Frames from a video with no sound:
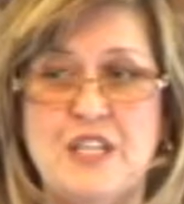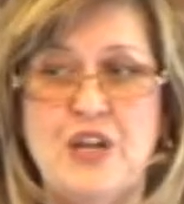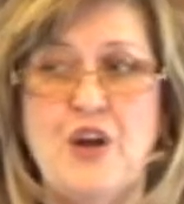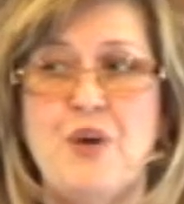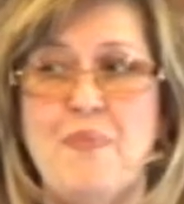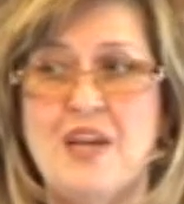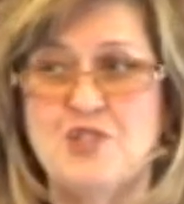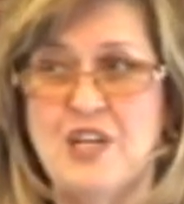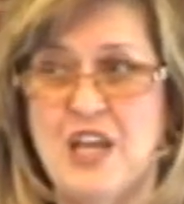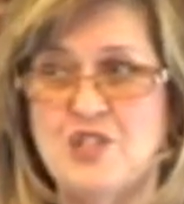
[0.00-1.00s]
our
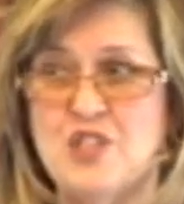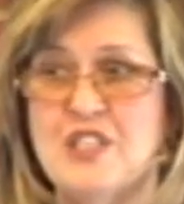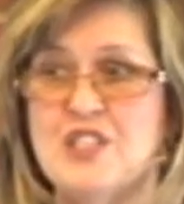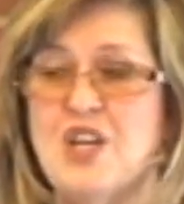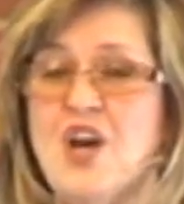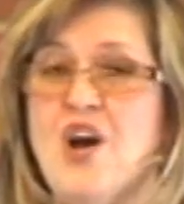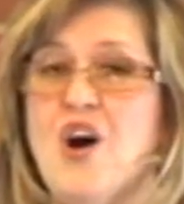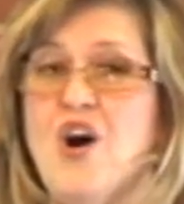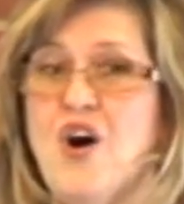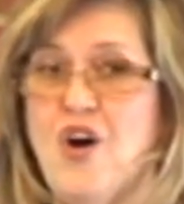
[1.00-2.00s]
imaginations
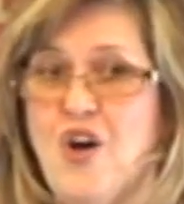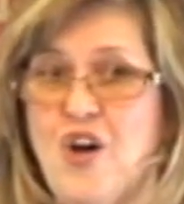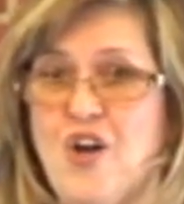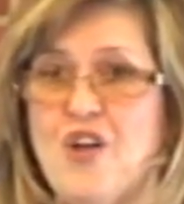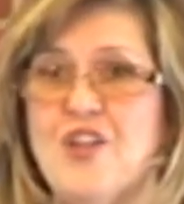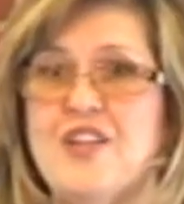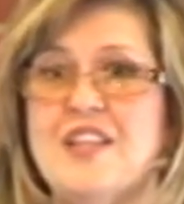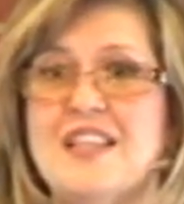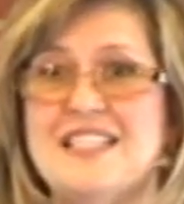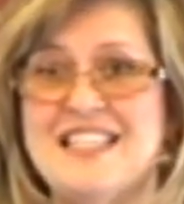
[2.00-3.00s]
all
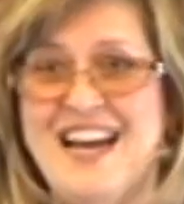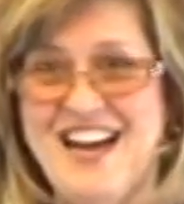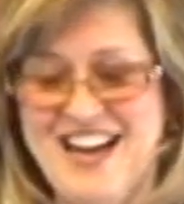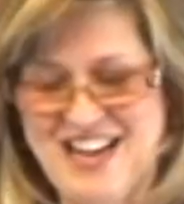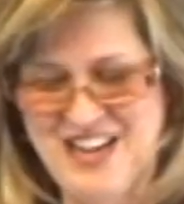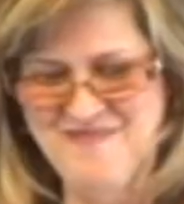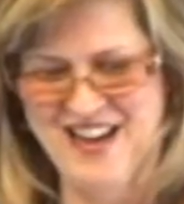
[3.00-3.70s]
the time.